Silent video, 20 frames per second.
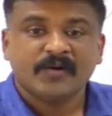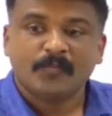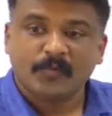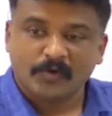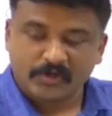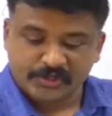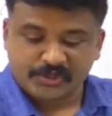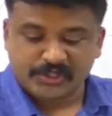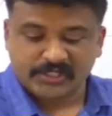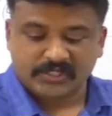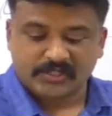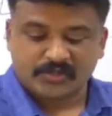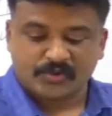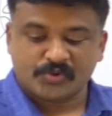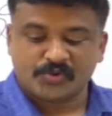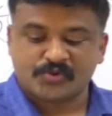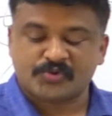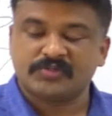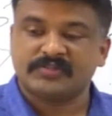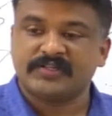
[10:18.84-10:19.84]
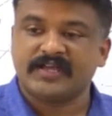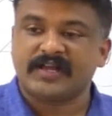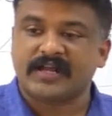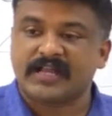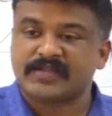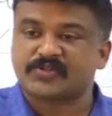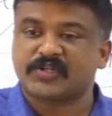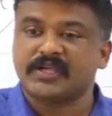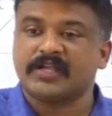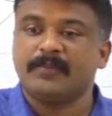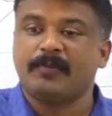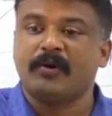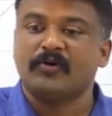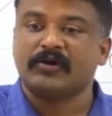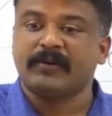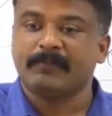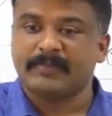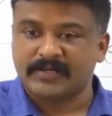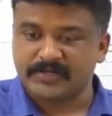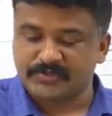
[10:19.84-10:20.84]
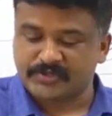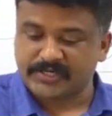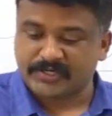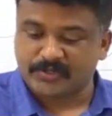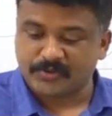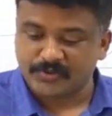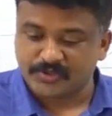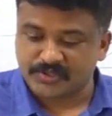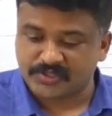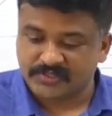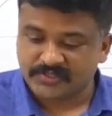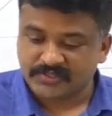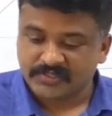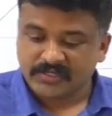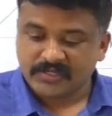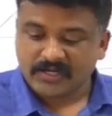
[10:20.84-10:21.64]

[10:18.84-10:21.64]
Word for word: political cause. They are asking about a military cause.